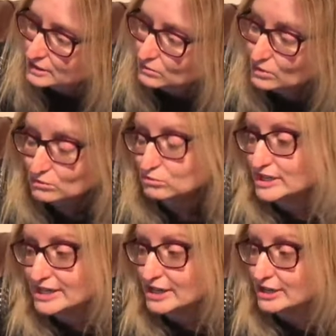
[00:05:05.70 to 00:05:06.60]
Well,
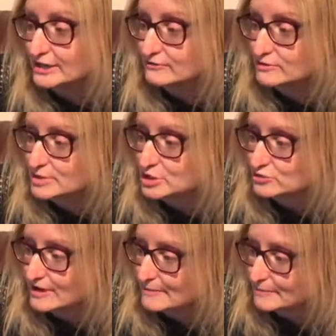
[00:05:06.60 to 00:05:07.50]
we heard it from a
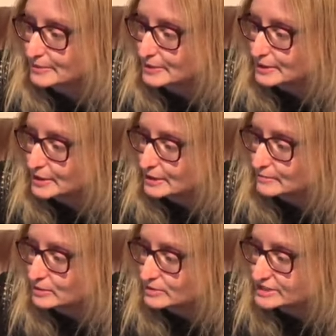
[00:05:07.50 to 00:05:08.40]
shrimp,
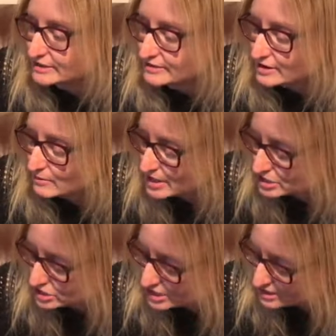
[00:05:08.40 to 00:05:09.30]
but we don't know where
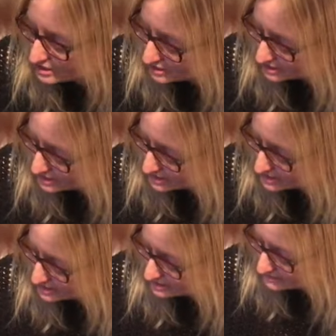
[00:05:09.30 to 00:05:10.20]
she heard
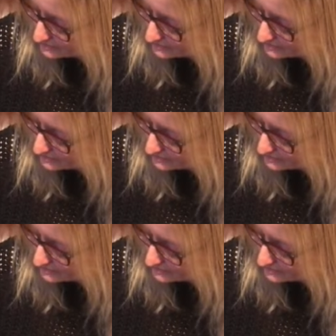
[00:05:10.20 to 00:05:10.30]
it.